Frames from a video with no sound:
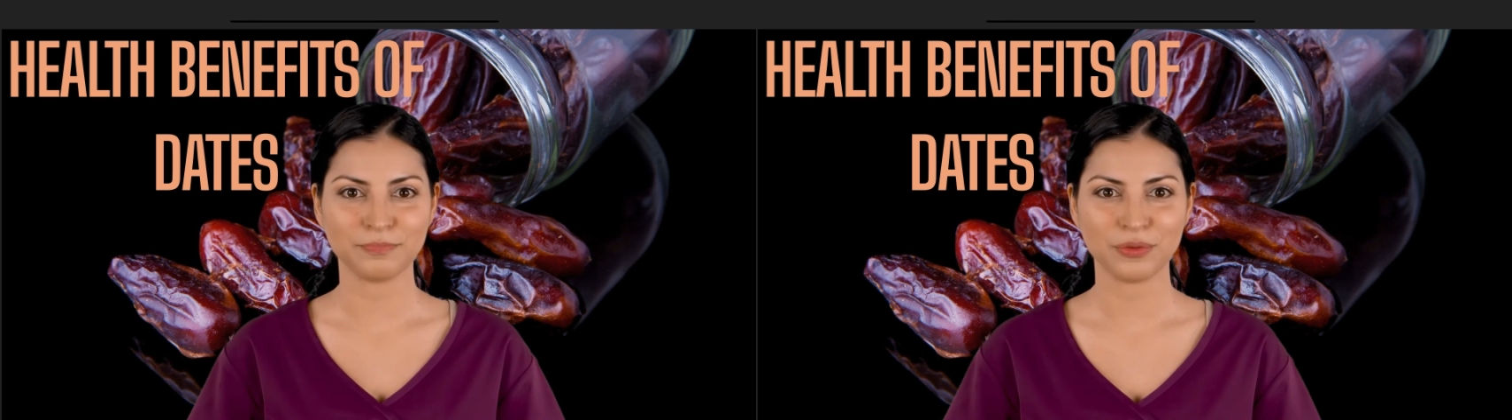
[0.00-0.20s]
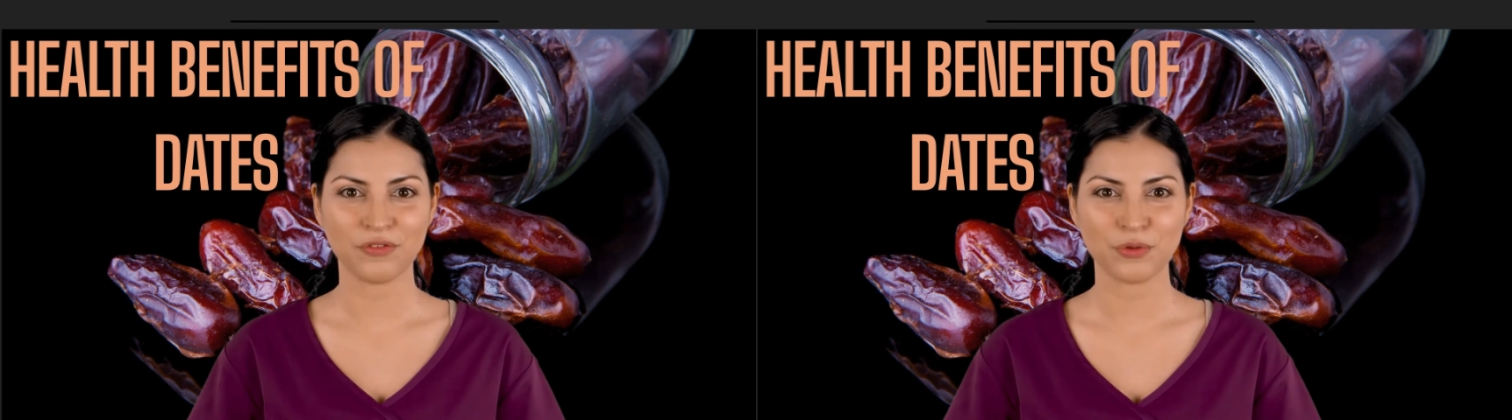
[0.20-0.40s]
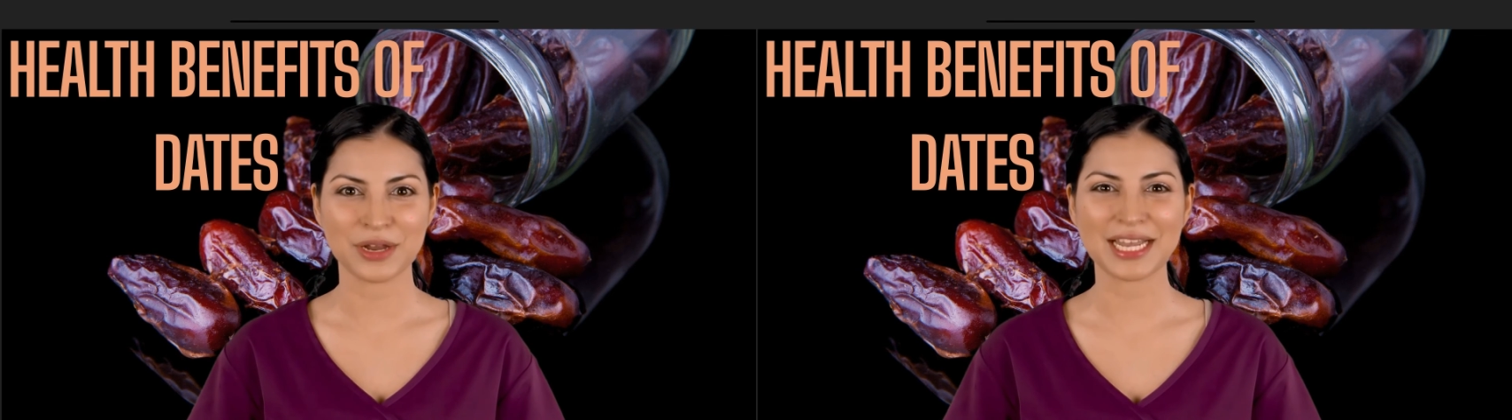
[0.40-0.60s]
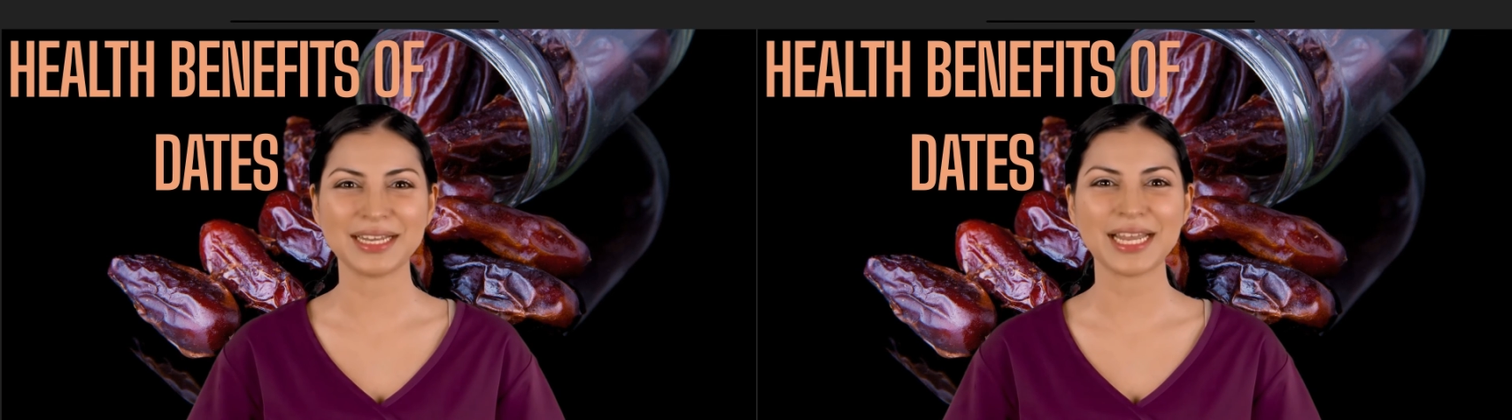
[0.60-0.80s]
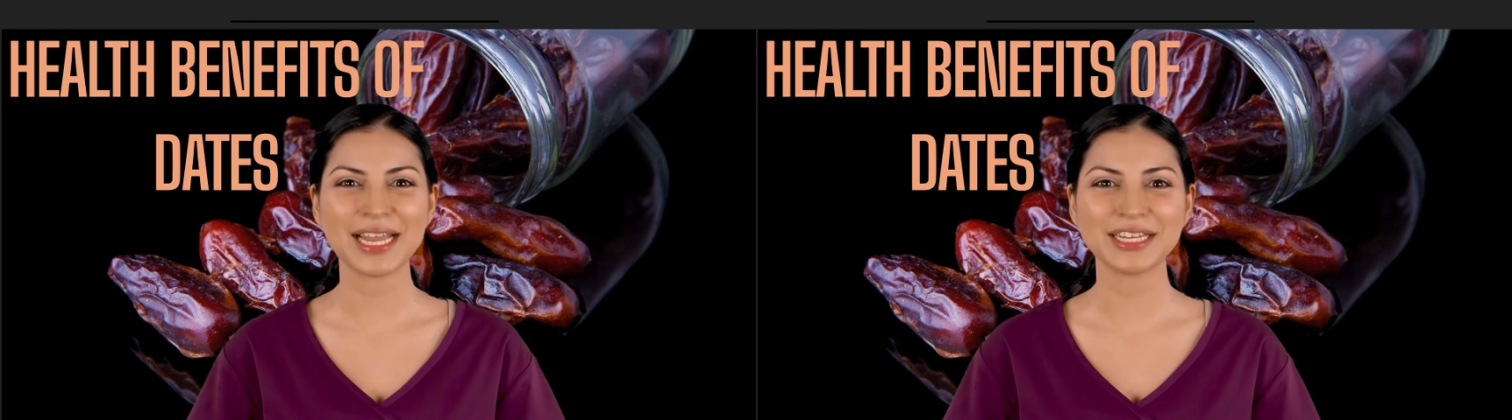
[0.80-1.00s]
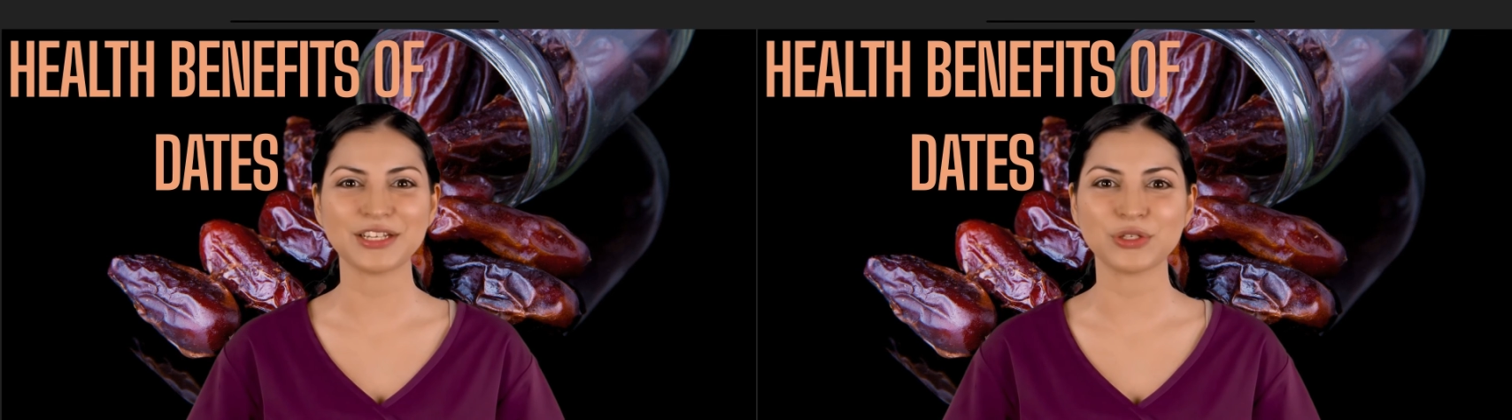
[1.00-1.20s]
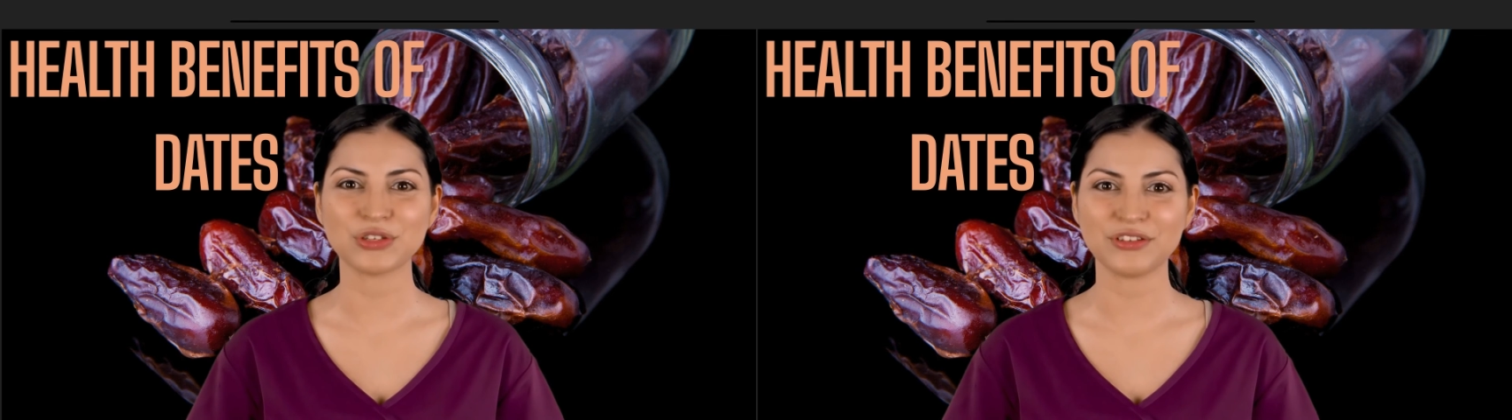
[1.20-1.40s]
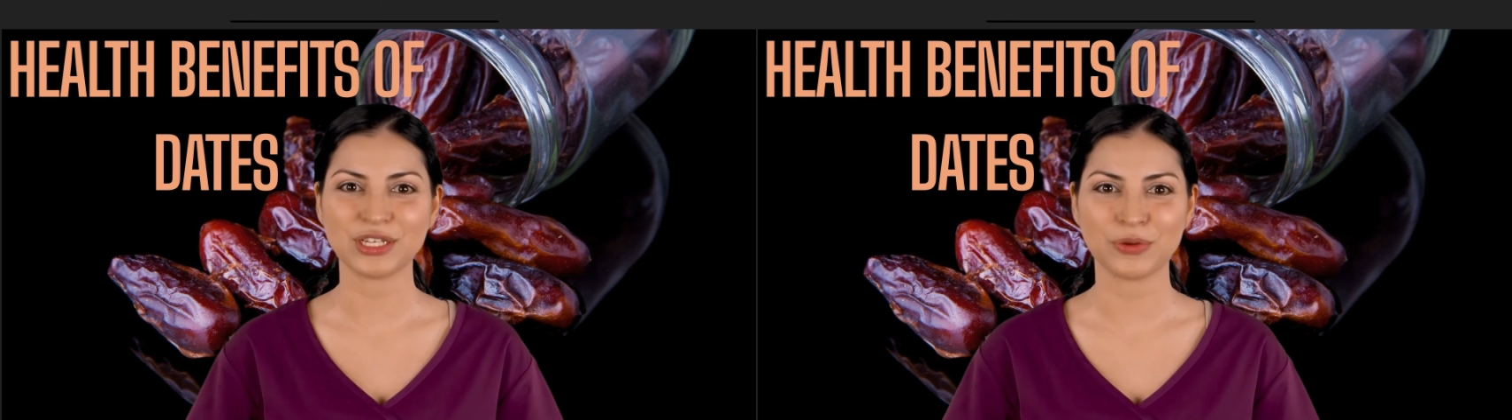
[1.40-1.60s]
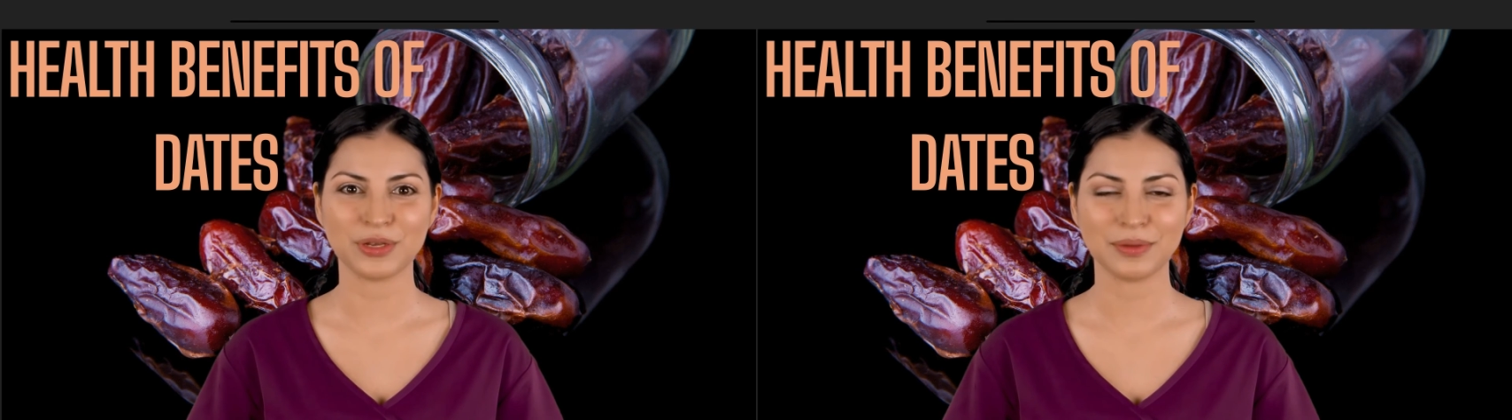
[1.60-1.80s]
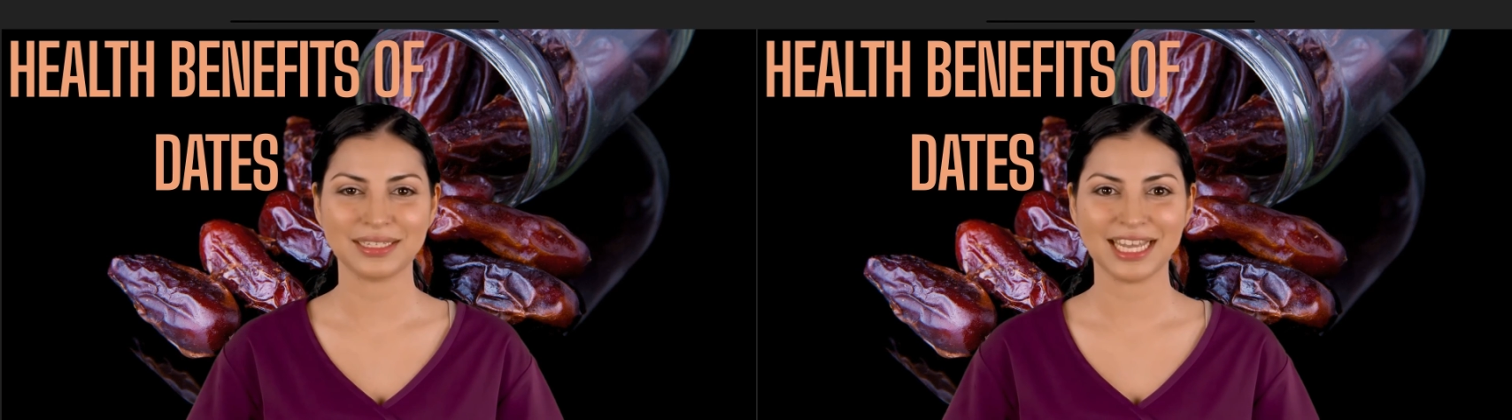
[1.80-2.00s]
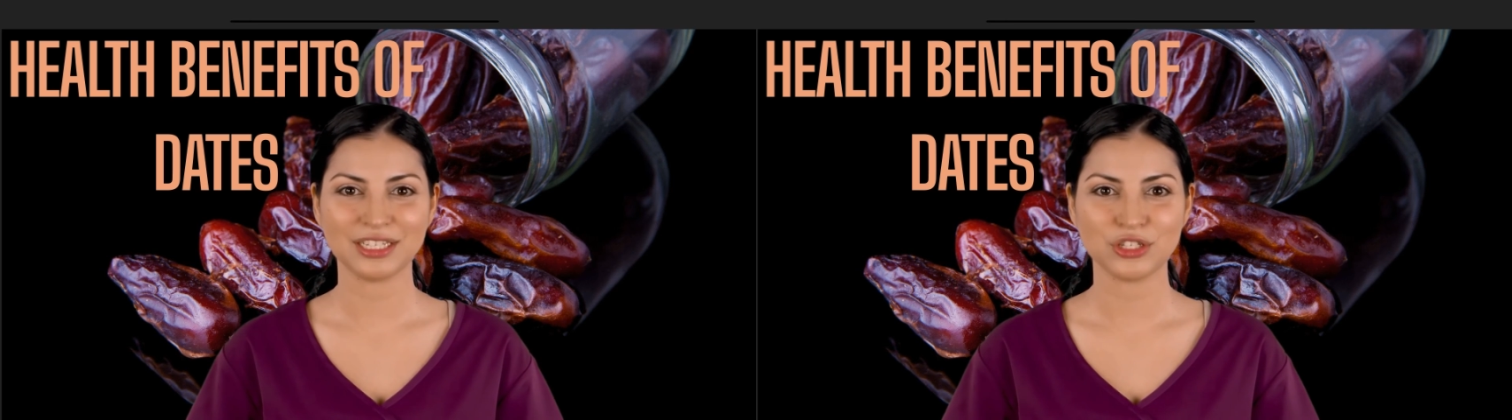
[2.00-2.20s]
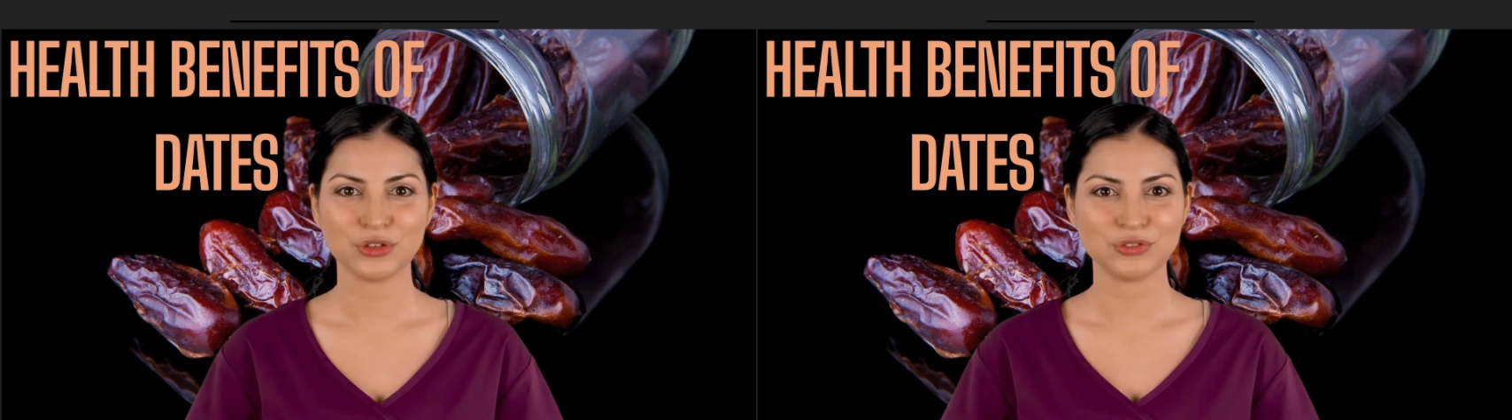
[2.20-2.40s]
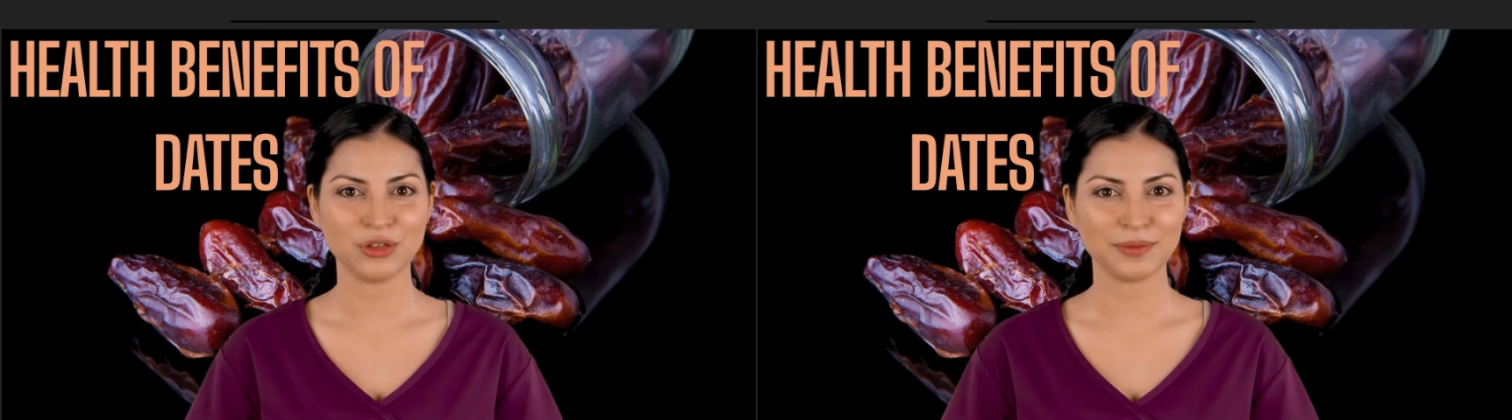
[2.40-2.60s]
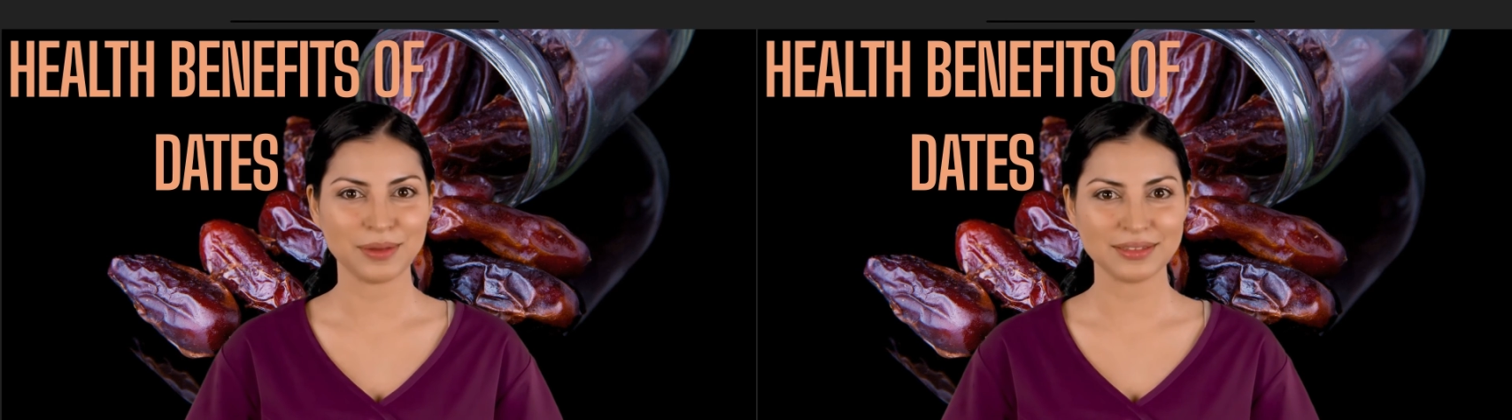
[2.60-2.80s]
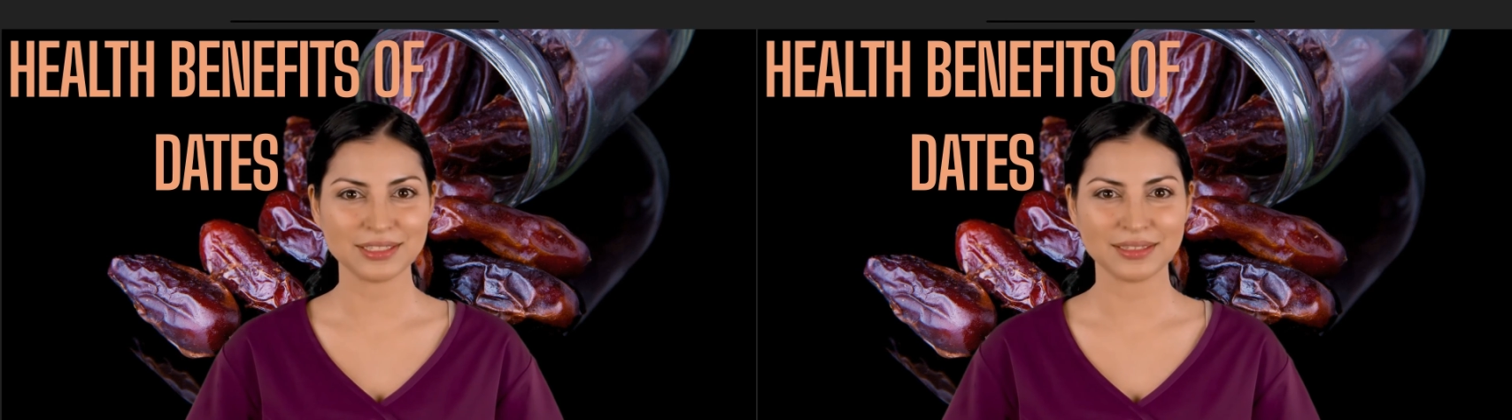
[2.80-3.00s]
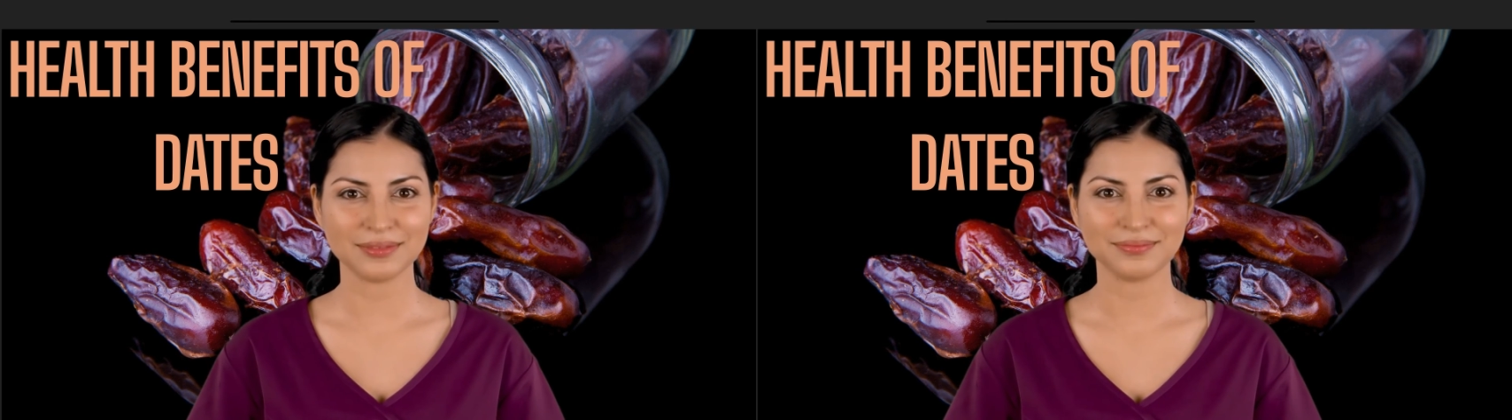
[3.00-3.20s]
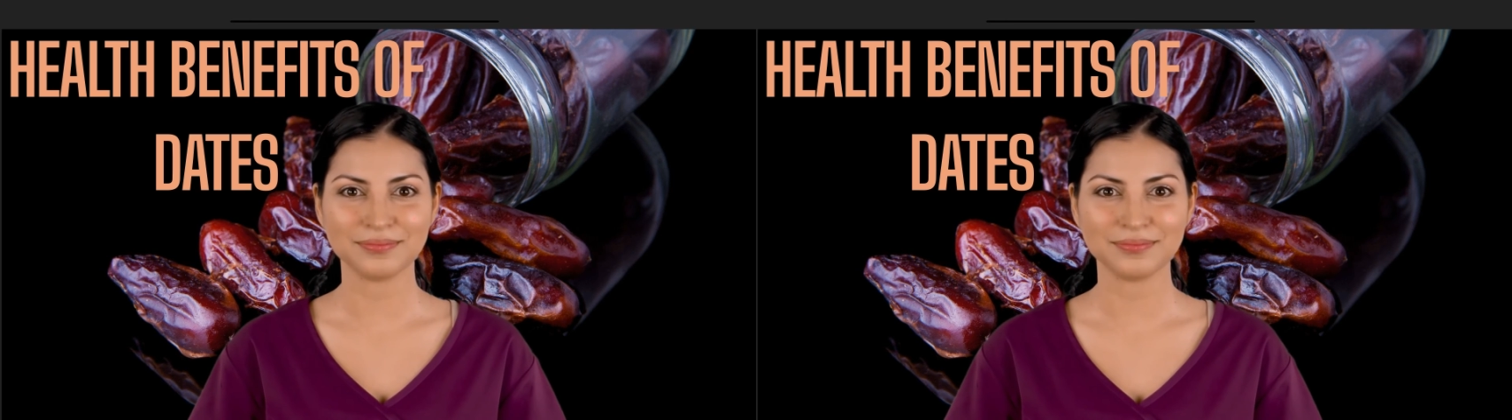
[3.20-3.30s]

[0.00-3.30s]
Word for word: before beginning any sort of supplementation or treatments.